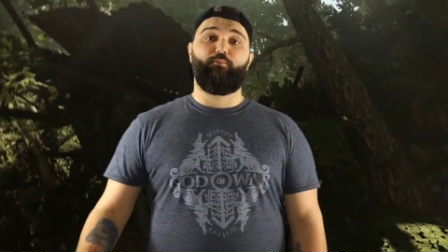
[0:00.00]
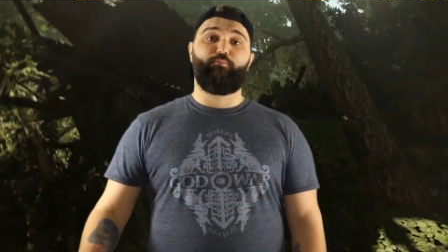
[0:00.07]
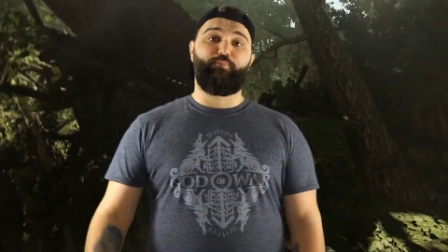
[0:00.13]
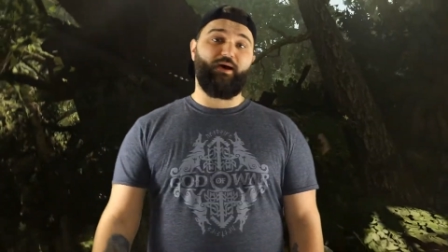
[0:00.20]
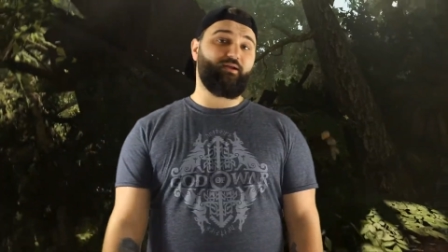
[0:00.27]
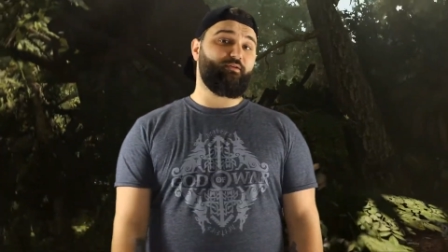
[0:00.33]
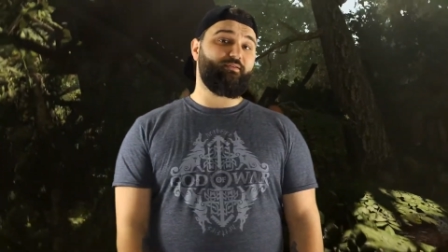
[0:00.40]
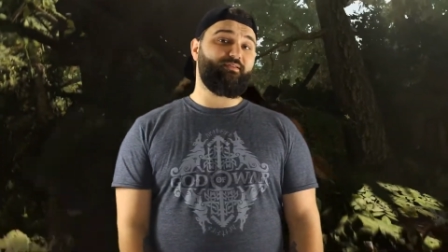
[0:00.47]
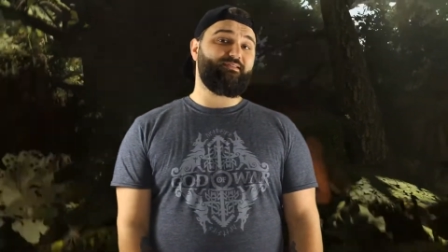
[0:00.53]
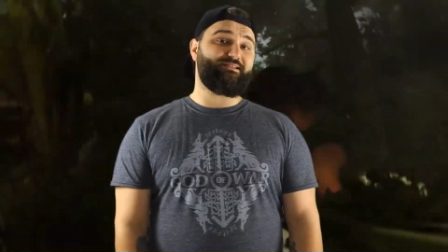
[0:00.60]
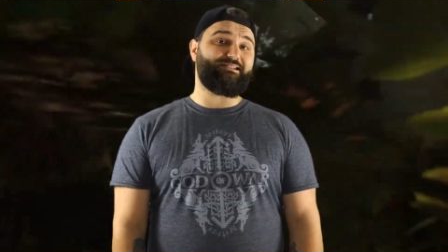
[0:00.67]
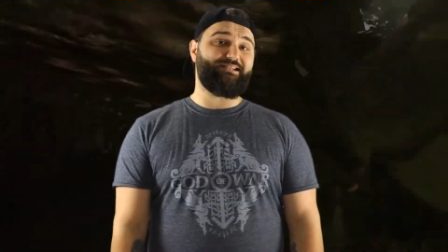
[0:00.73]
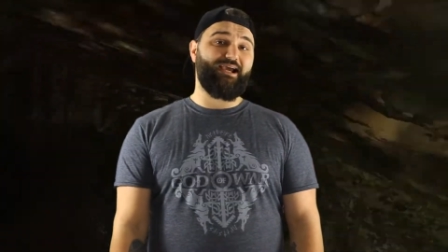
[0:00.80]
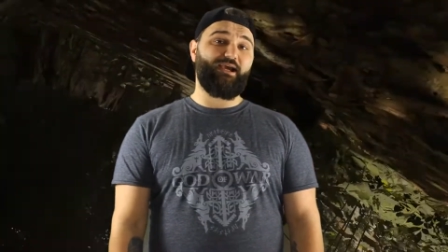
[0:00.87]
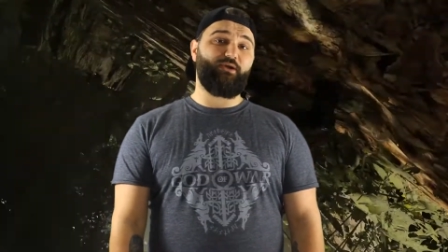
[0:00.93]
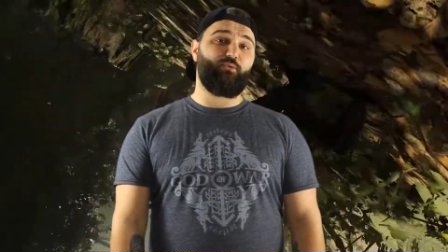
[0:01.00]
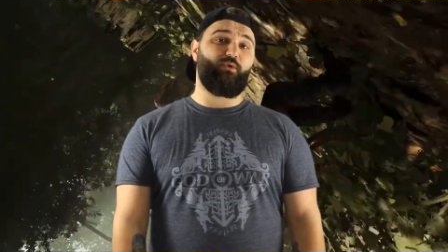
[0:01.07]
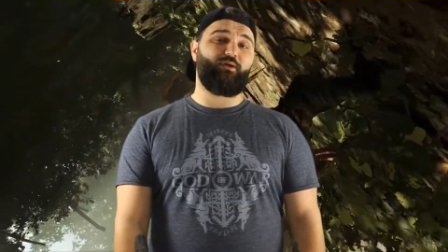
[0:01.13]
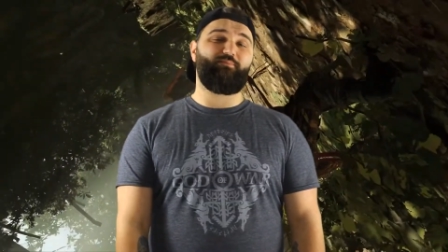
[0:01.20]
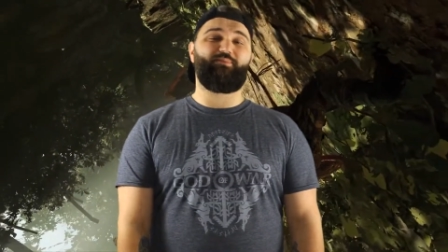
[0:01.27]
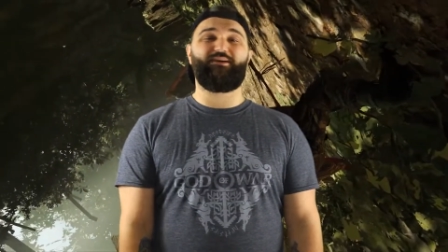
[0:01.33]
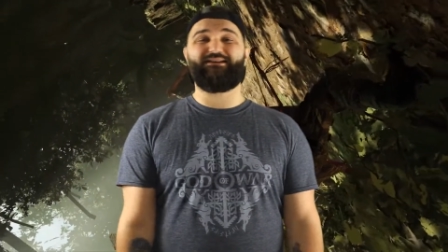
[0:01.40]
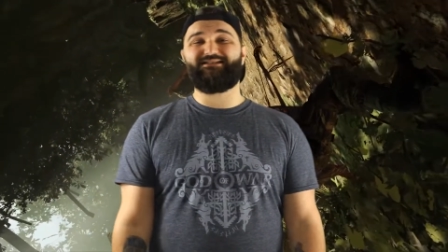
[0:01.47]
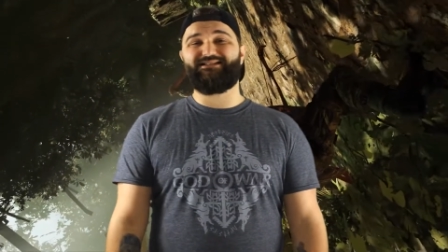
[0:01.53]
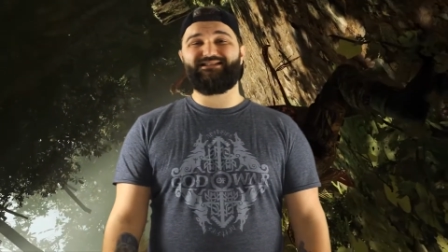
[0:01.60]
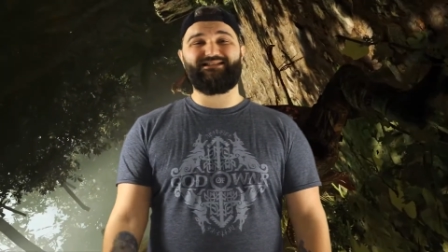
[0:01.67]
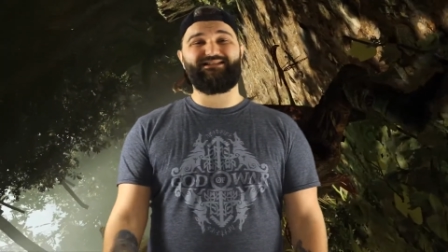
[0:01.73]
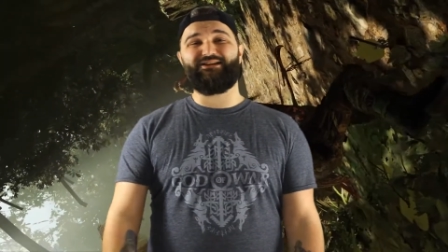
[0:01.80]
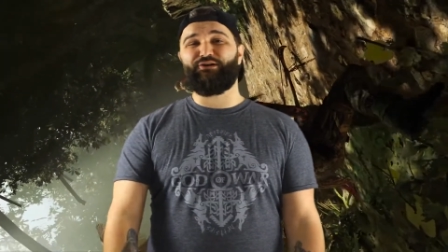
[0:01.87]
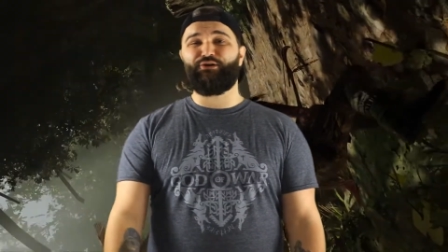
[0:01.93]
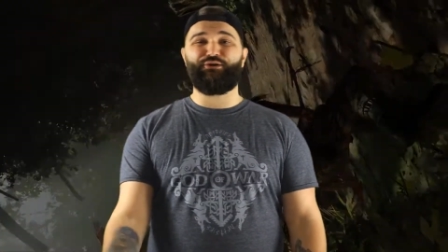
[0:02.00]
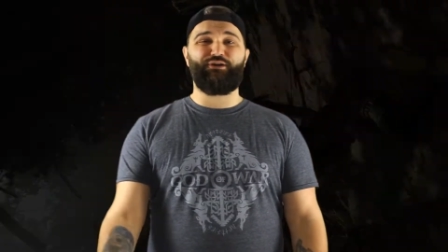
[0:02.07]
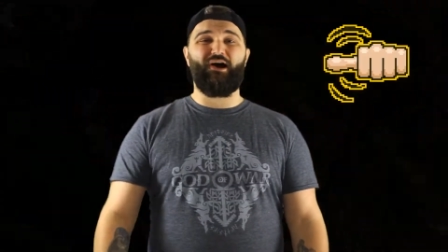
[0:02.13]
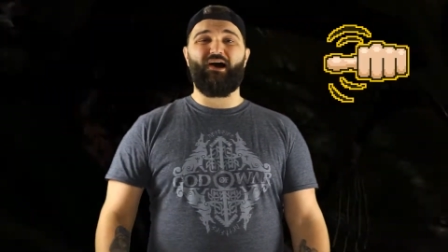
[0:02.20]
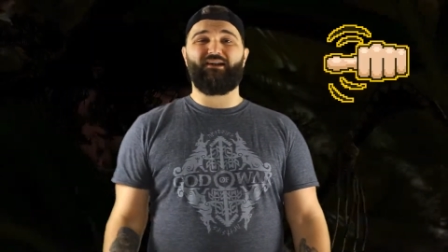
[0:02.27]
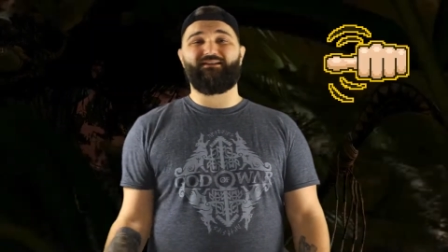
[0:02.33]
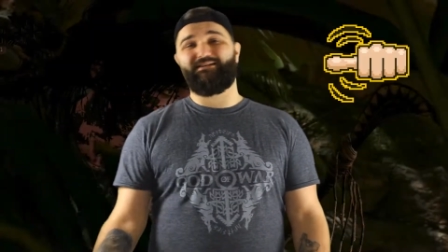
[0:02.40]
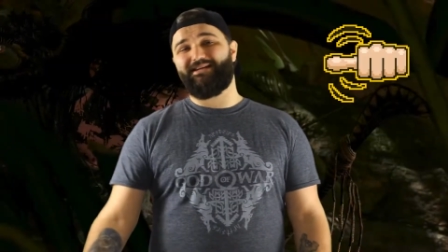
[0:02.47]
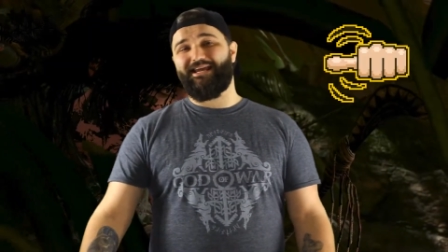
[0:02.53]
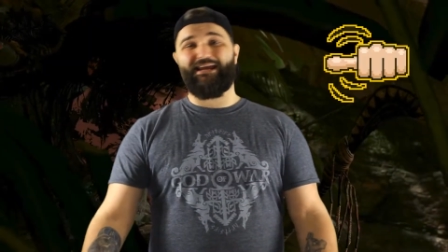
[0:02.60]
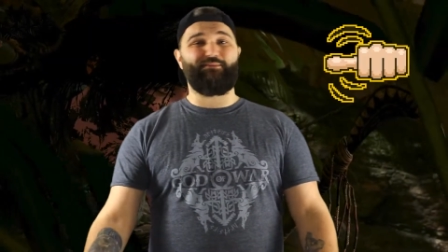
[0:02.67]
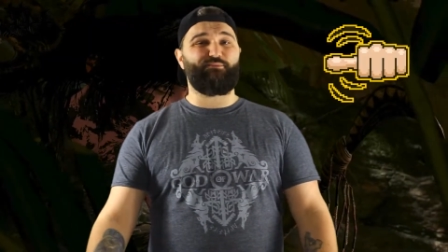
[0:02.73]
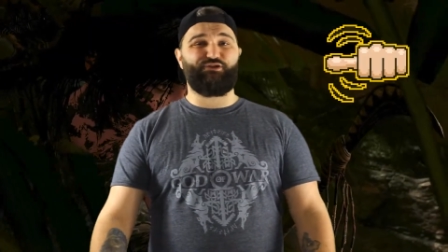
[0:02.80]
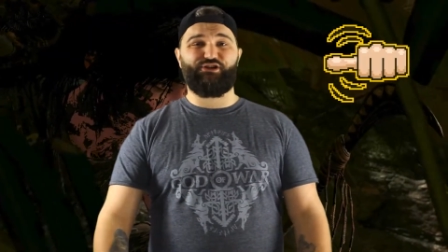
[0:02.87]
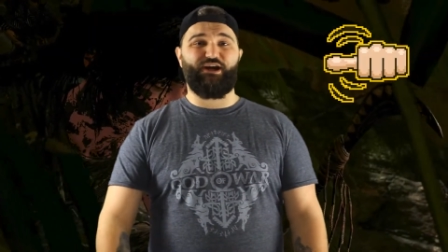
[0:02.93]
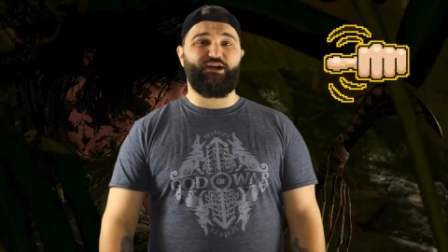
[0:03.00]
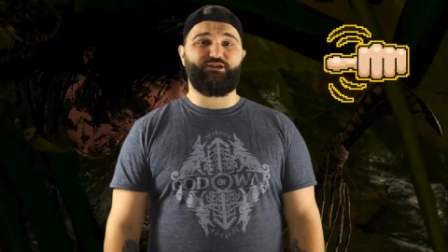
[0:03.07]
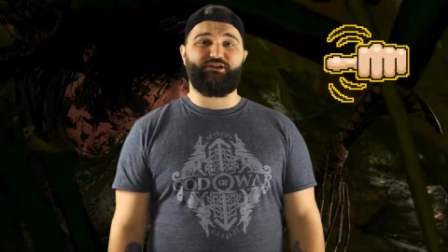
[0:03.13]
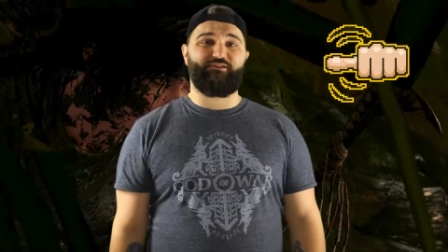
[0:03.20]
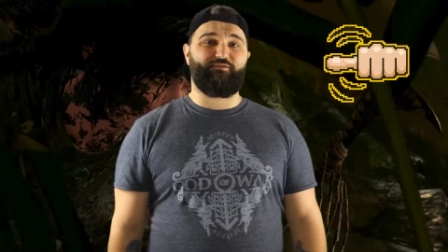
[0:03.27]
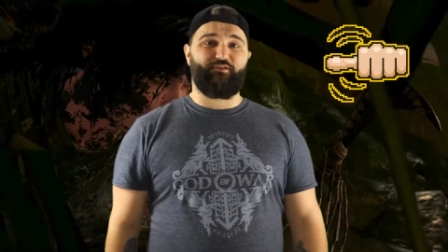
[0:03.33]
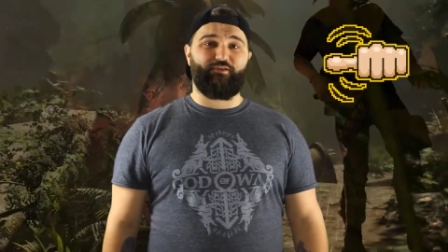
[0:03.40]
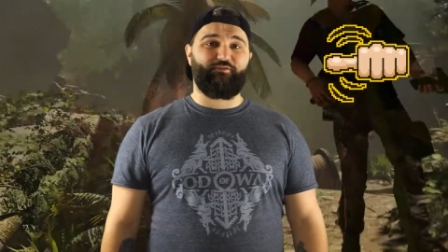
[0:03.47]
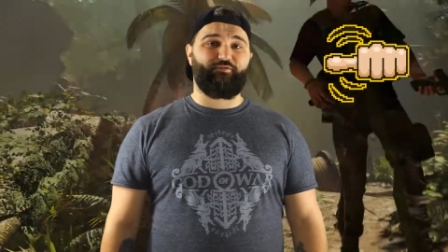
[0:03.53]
Better than the second one, but still not game-changing for the